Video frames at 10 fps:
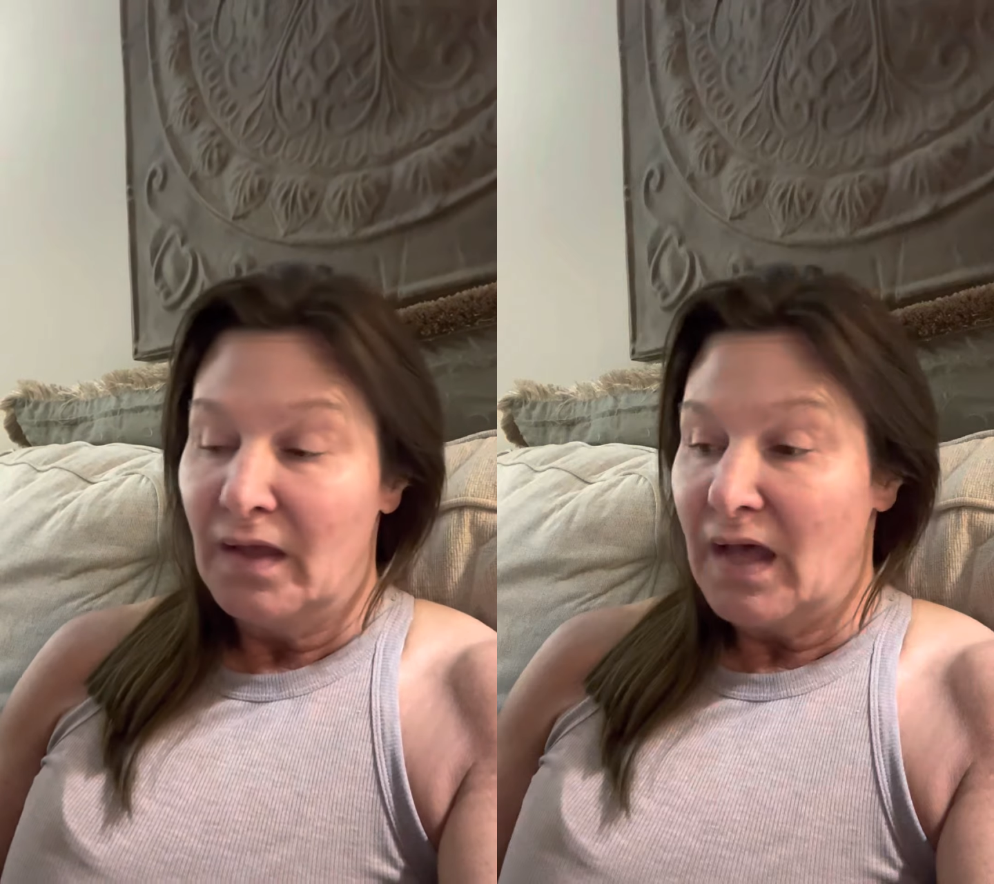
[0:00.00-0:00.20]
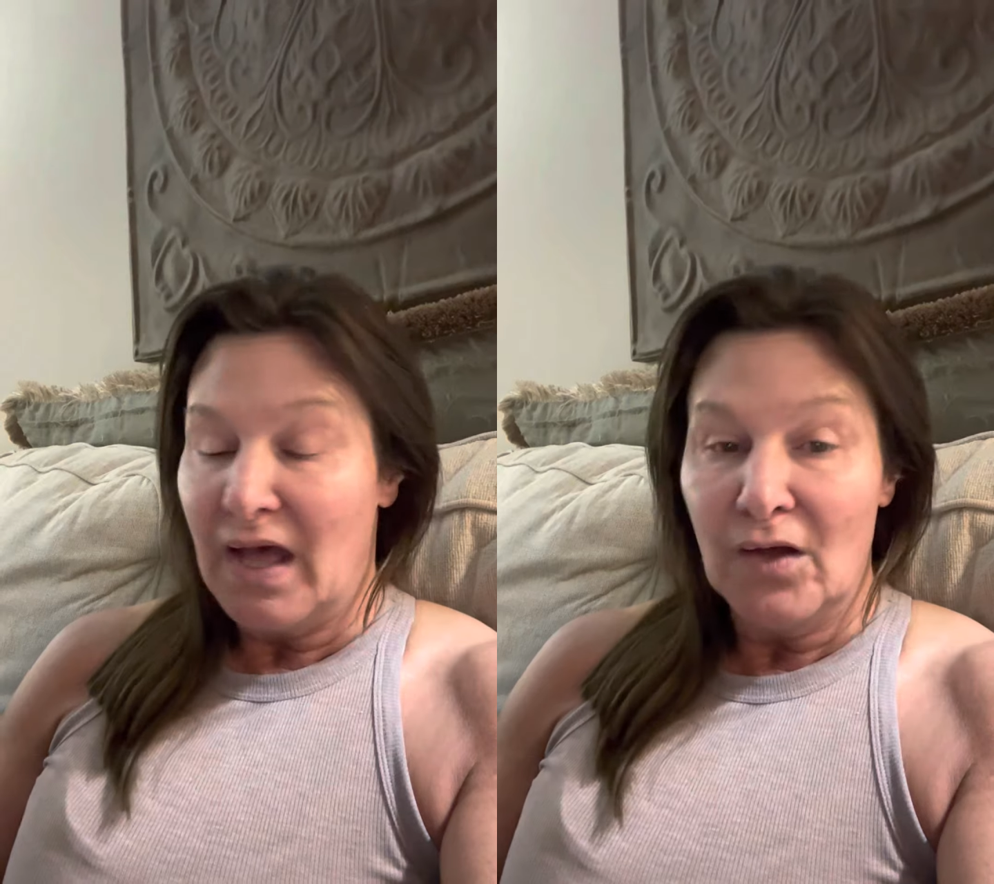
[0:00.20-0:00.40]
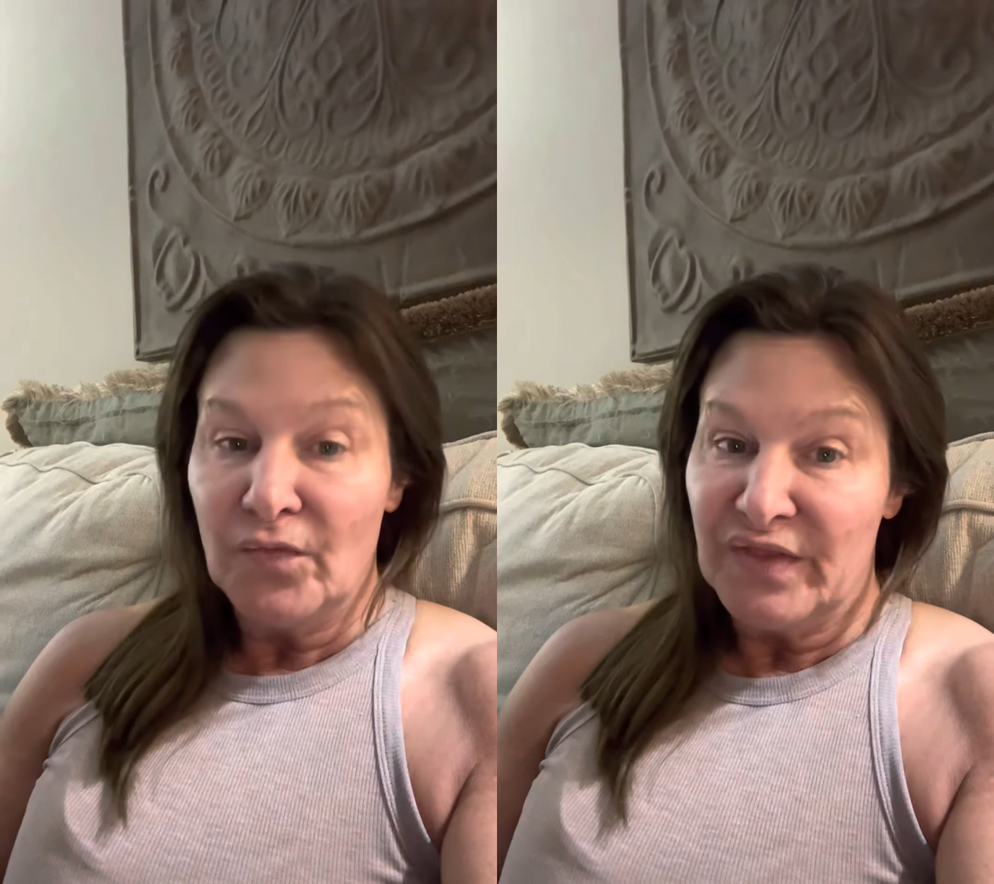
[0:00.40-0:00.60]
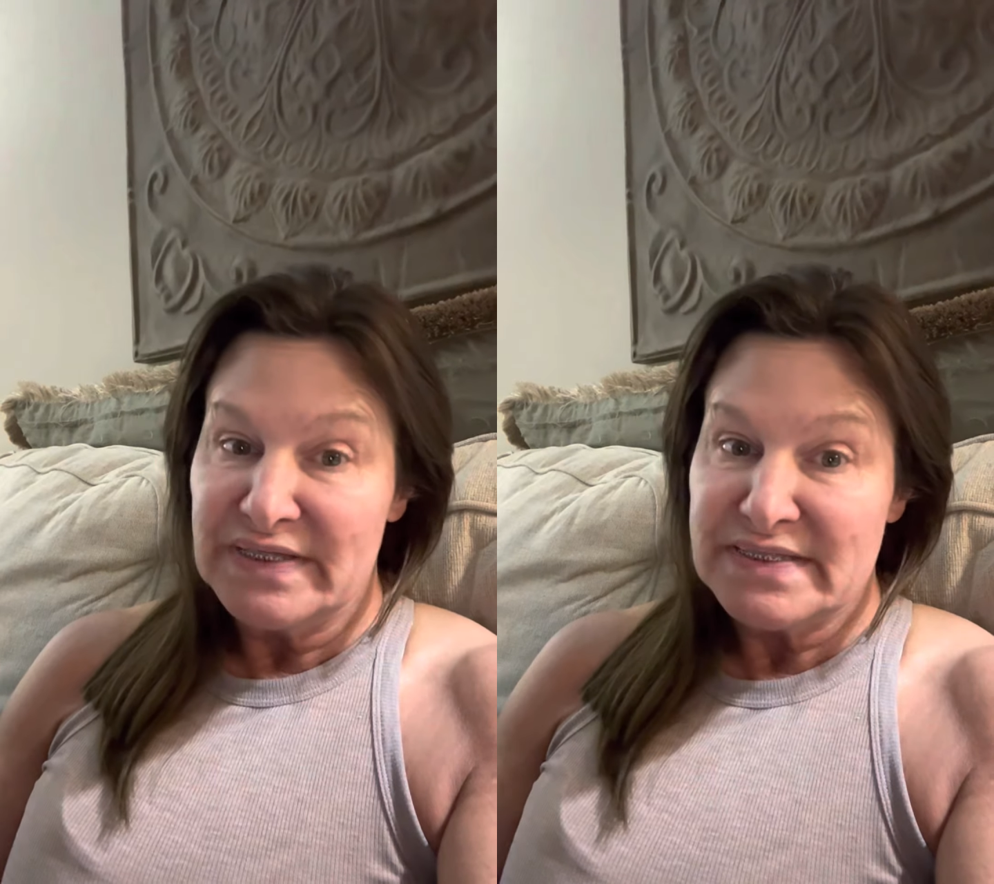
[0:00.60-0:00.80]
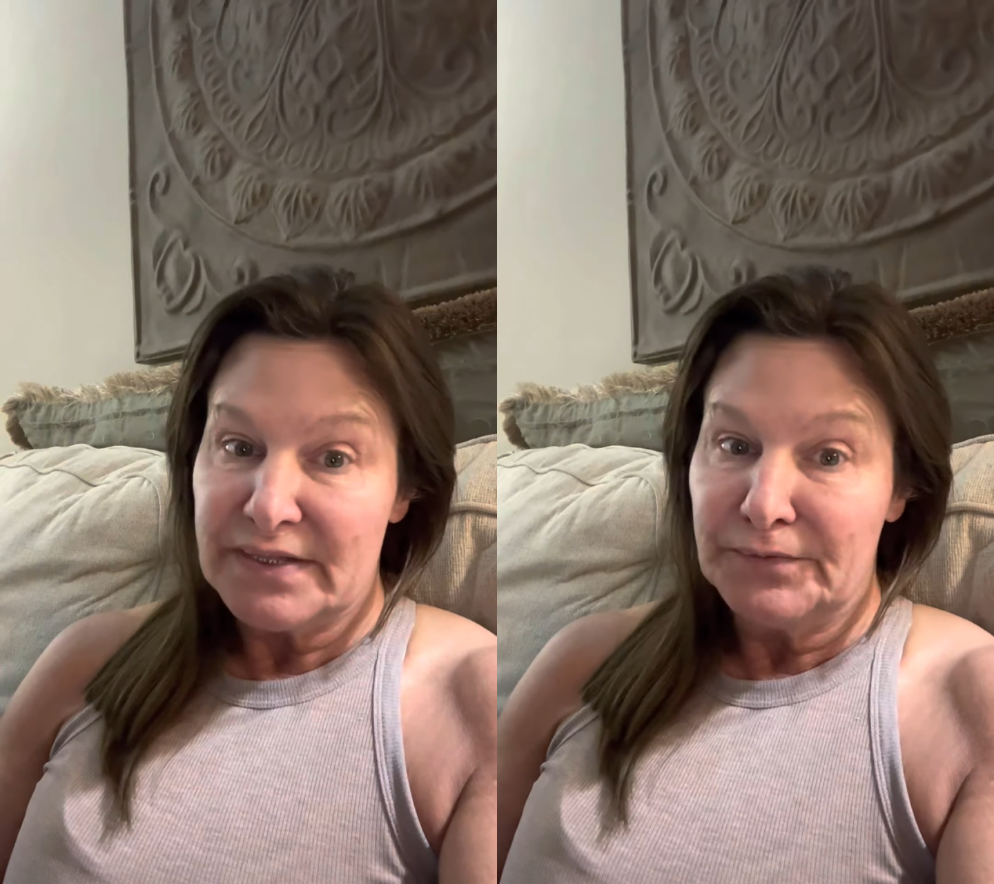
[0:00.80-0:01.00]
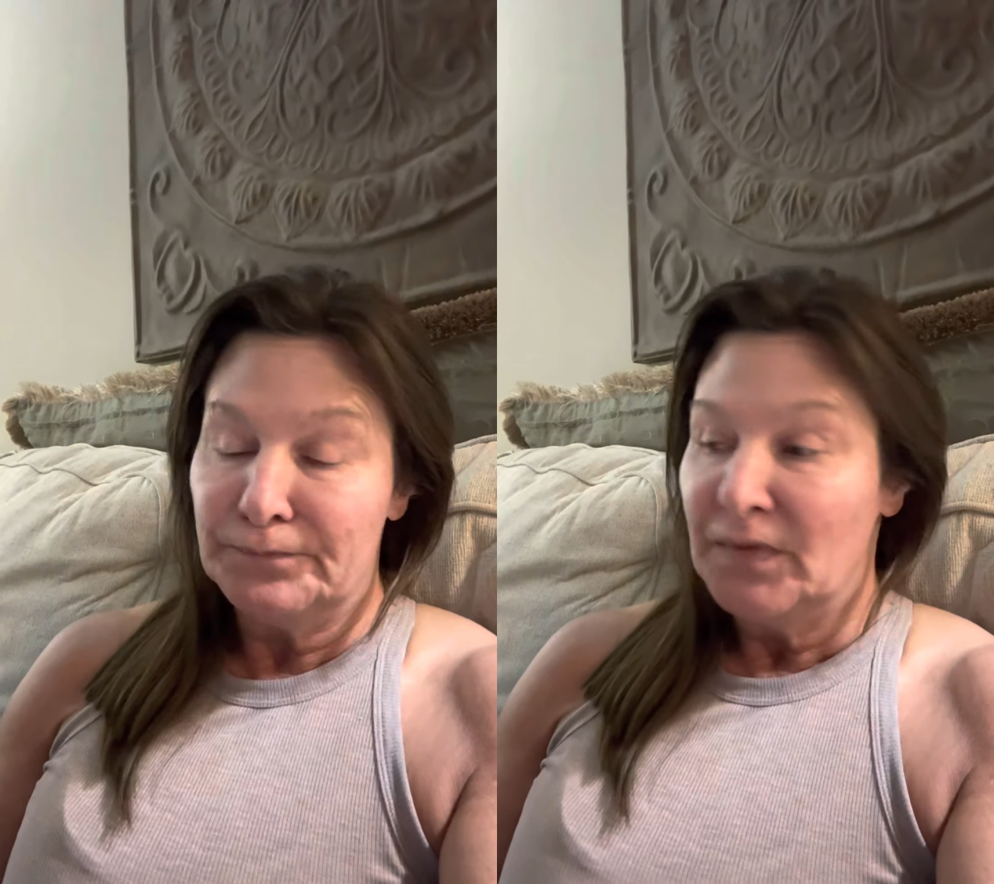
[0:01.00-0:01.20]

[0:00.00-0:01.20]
I don't think so.